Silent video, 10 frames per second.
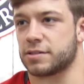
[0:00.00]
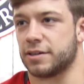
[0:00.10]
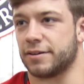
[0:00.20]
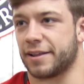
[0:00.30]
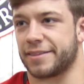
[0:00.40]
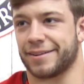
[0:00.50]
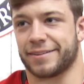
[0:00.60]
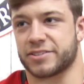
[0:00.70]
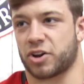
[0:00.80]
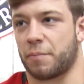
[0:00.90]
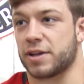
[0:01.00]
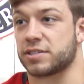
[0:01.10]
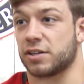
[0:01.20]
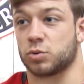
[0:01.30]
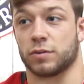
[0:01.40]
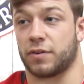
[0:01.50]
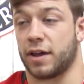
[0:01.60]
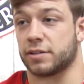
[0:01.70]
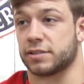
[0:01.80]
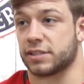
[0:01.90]
So I think this is our best schedule we've
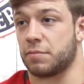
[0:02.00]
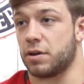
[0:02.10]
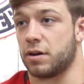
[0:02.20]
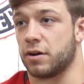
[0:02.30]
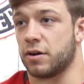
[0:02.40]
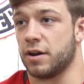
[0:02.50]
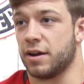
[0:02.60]
had since I've been here.